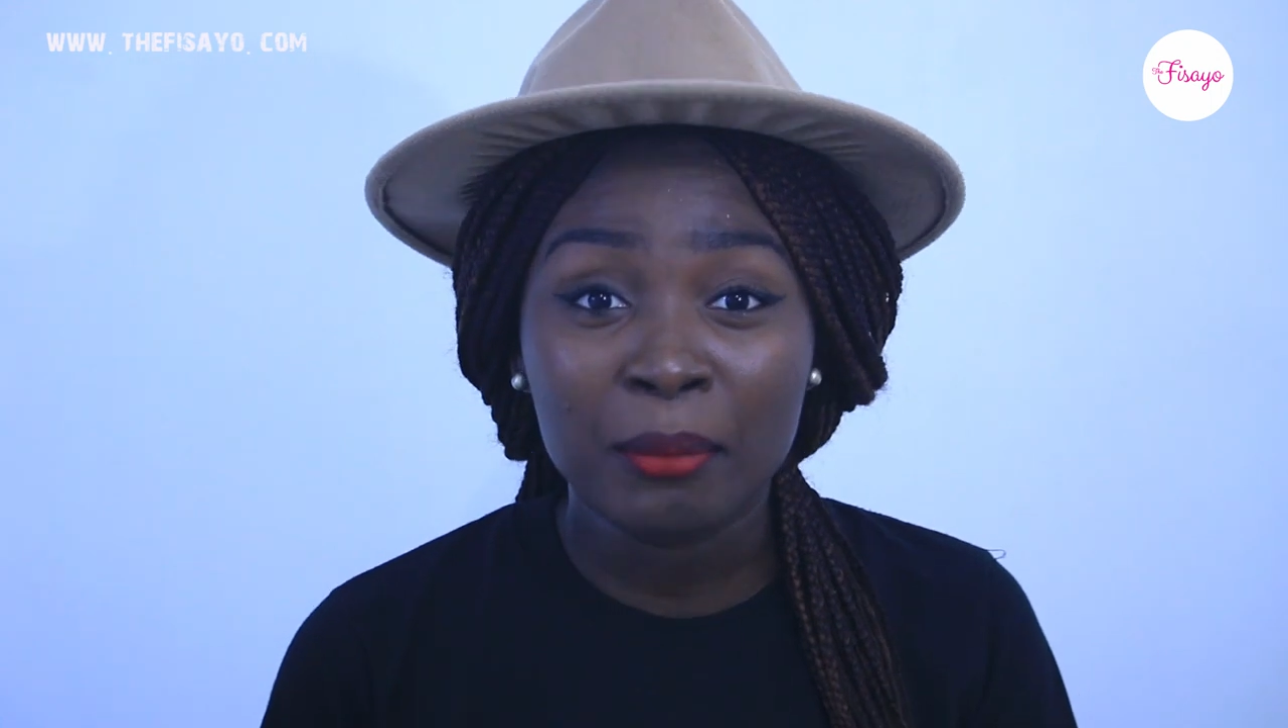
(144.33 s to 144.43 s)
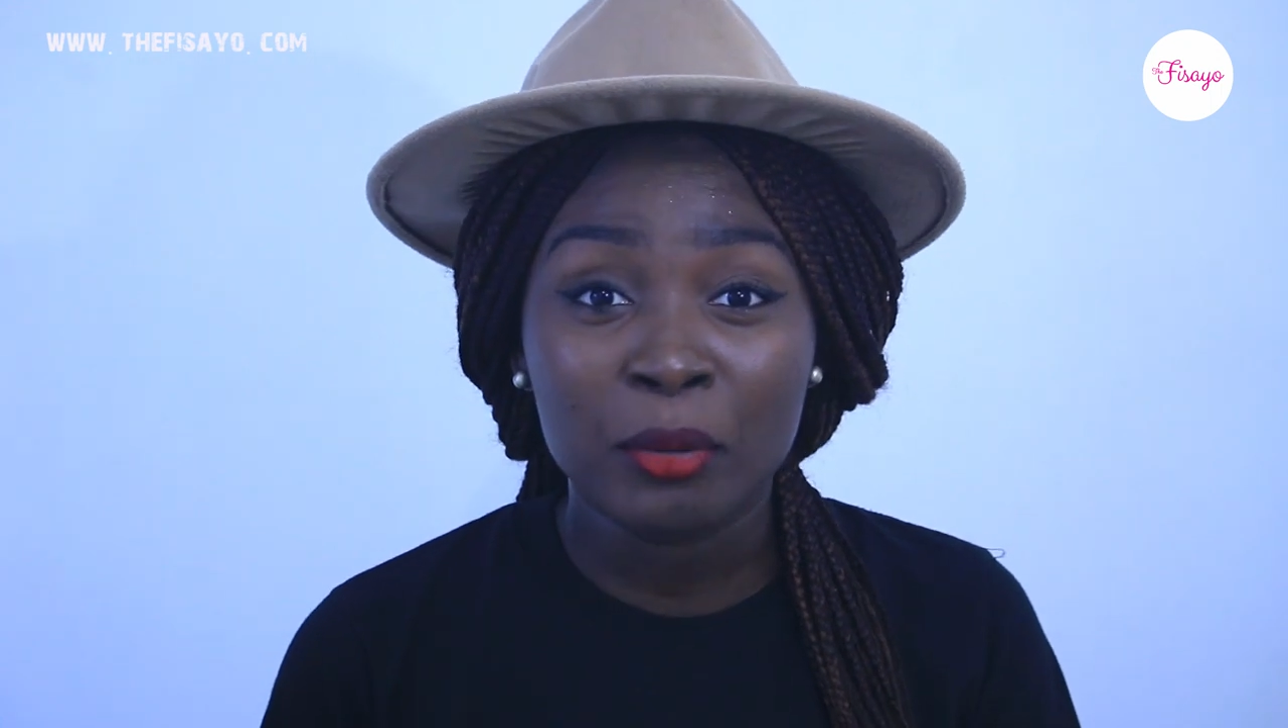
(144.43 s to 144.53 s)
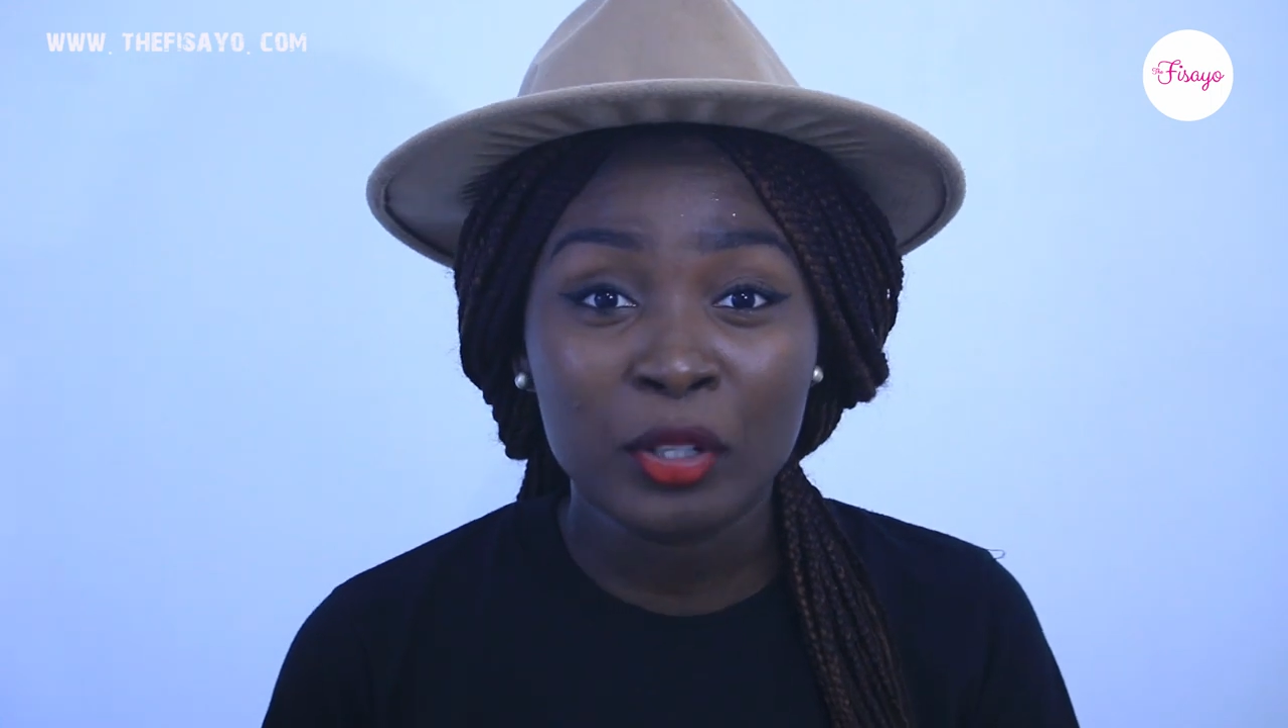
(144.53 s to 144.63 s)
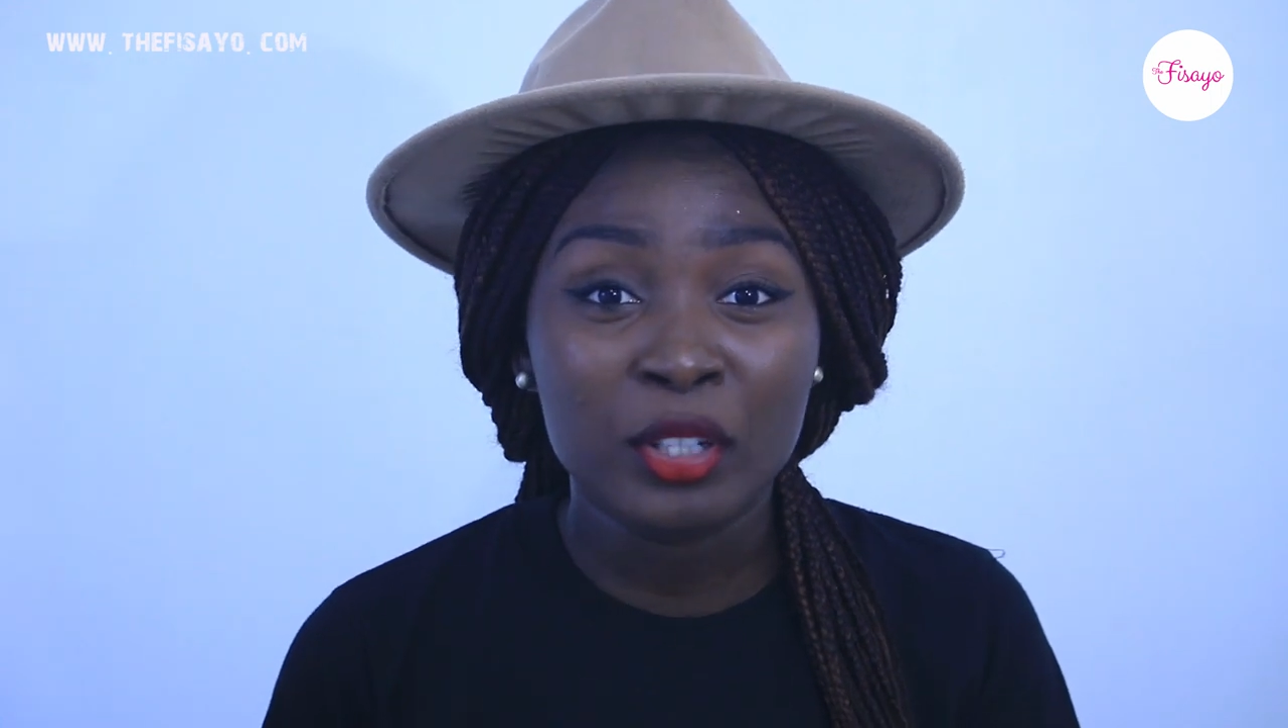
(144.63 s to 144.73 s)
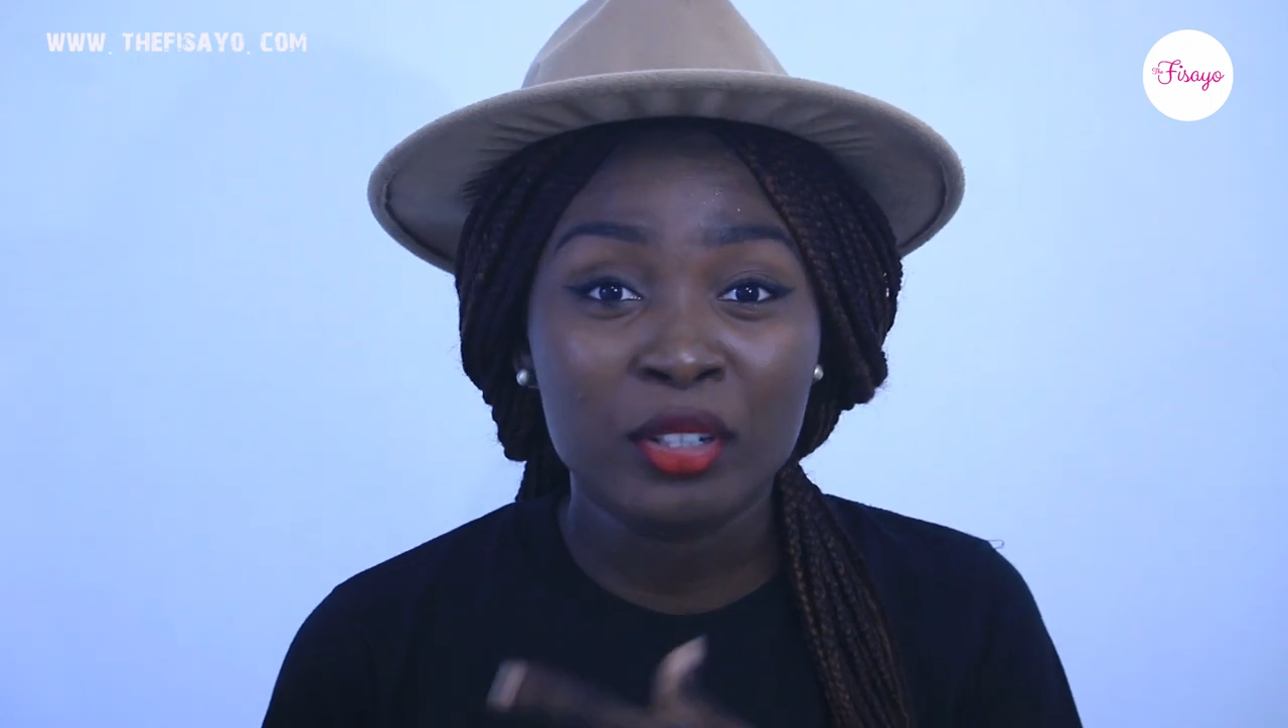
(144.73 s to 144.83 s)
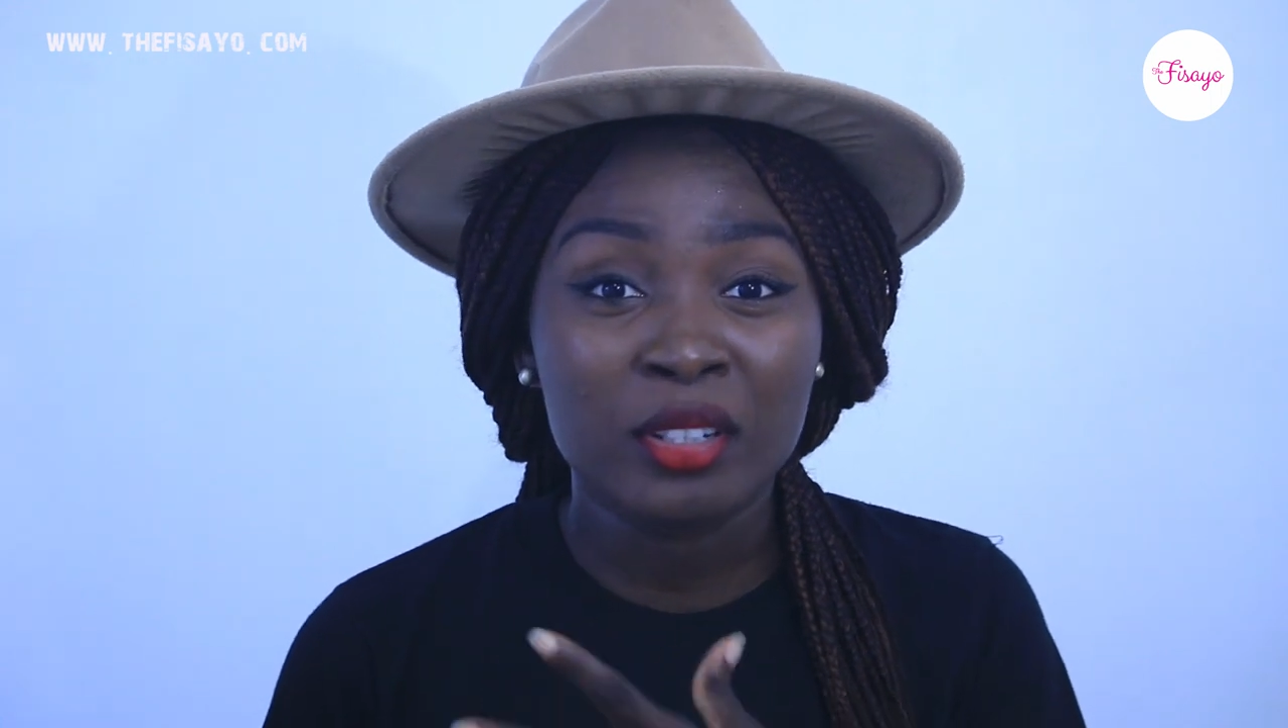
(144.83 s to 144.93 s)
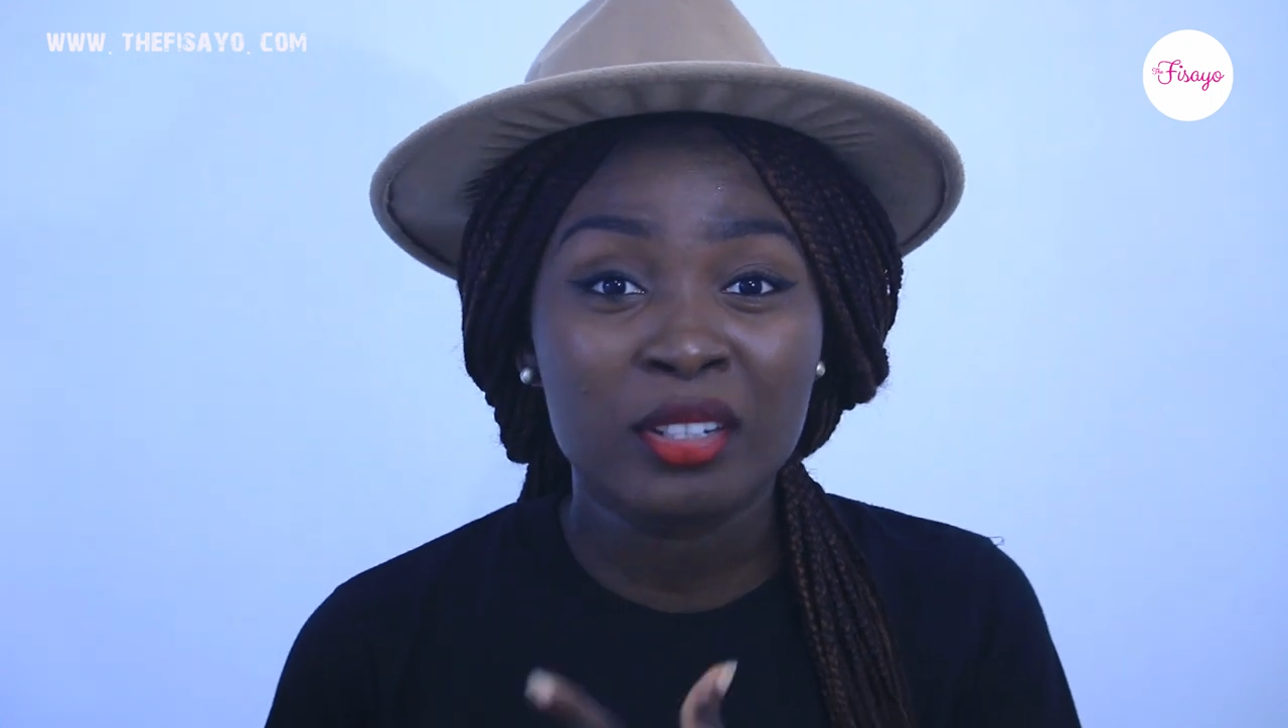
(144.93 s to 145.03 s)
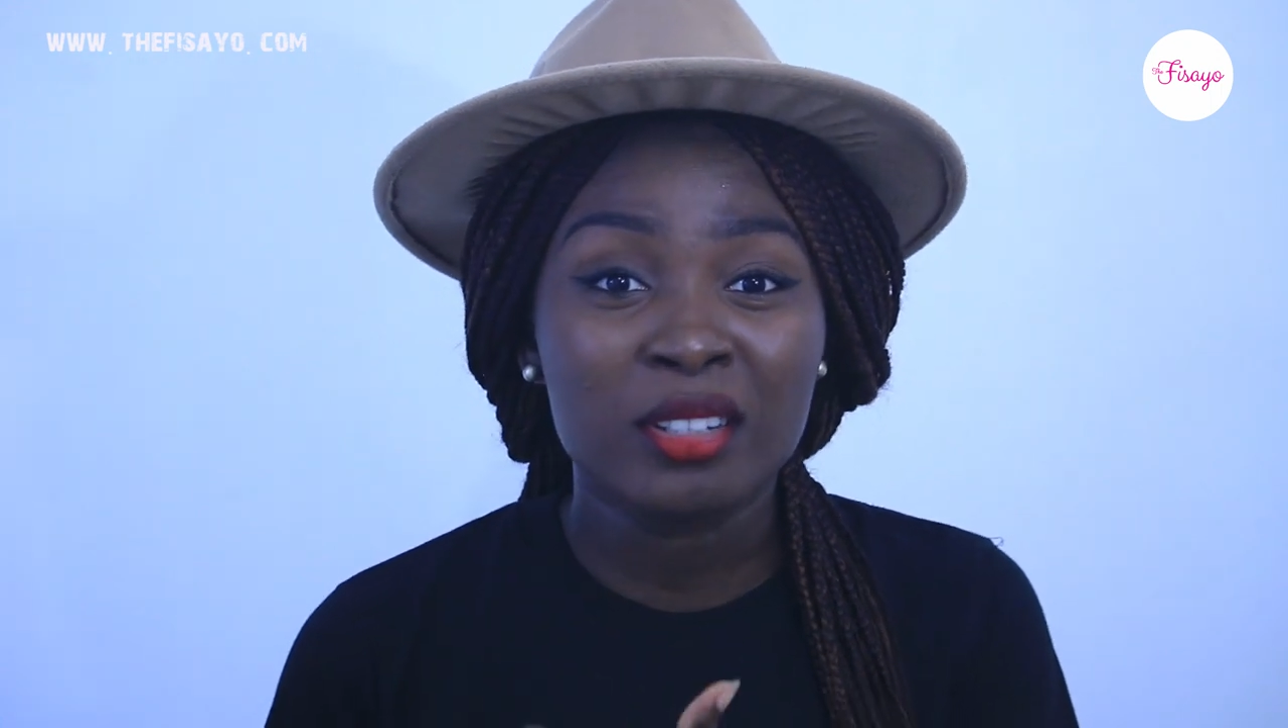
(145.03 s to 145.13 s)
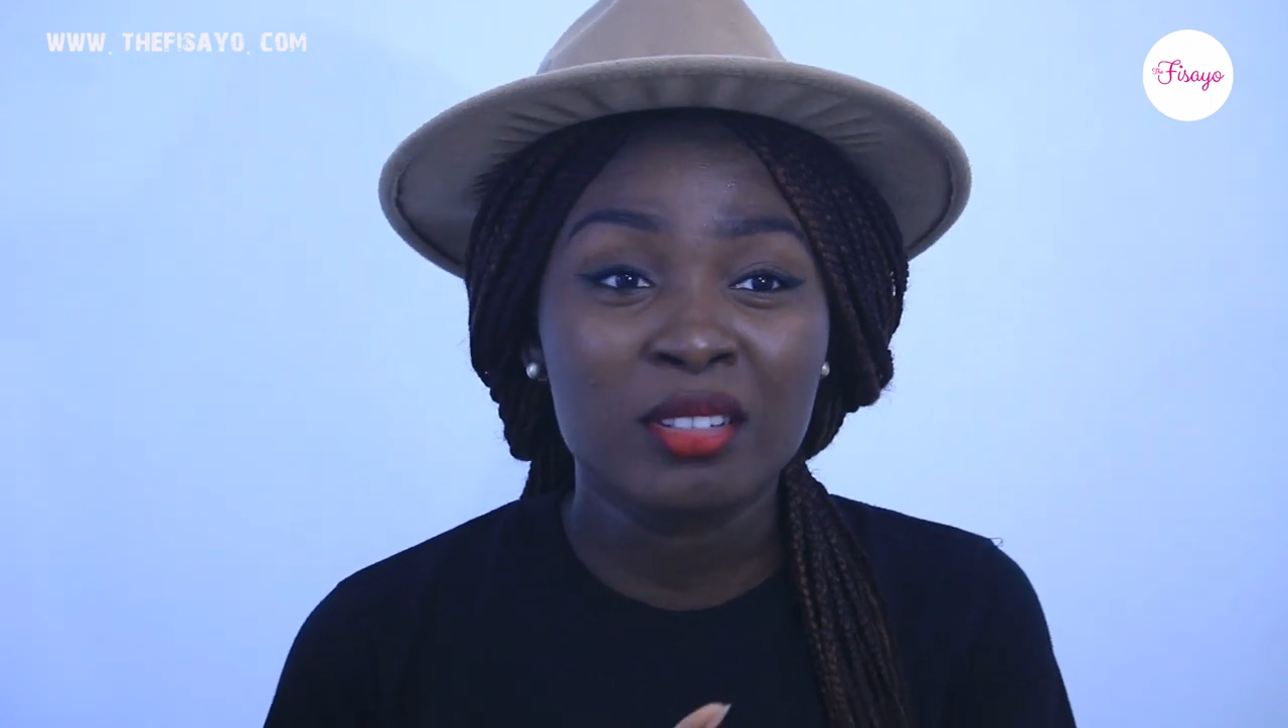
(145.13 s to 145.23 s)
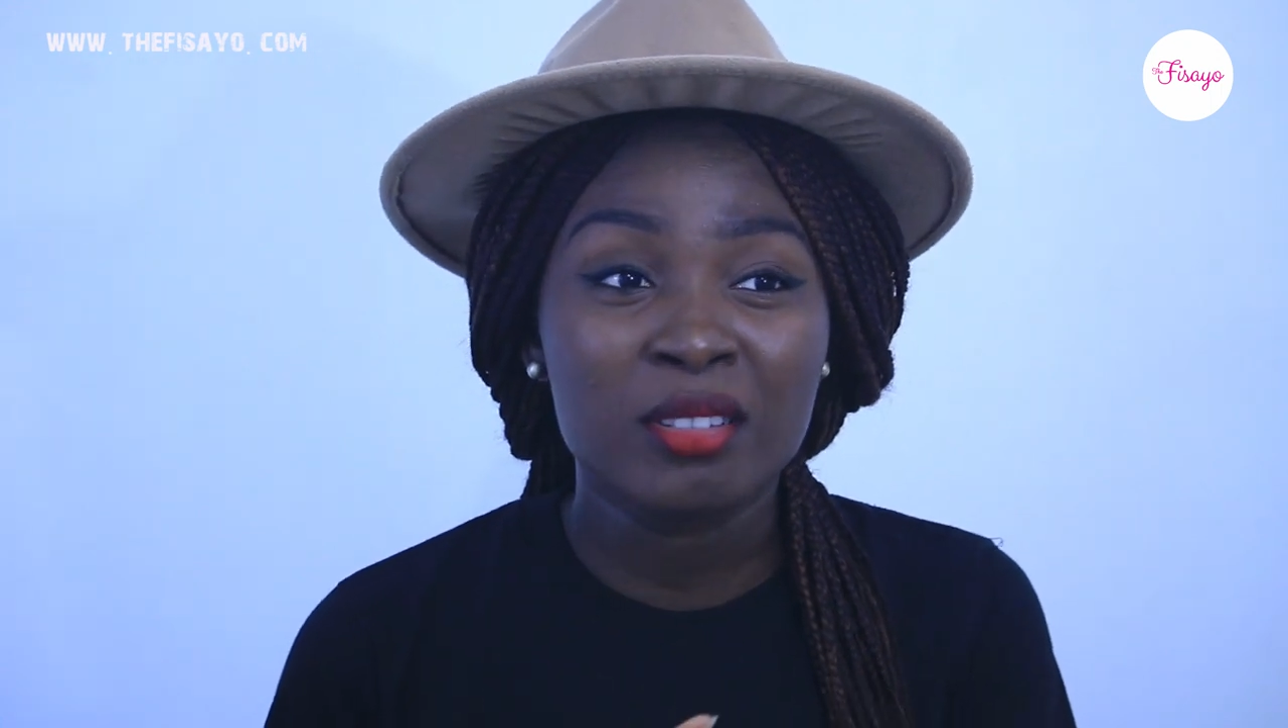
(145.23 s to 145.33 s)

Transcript: but he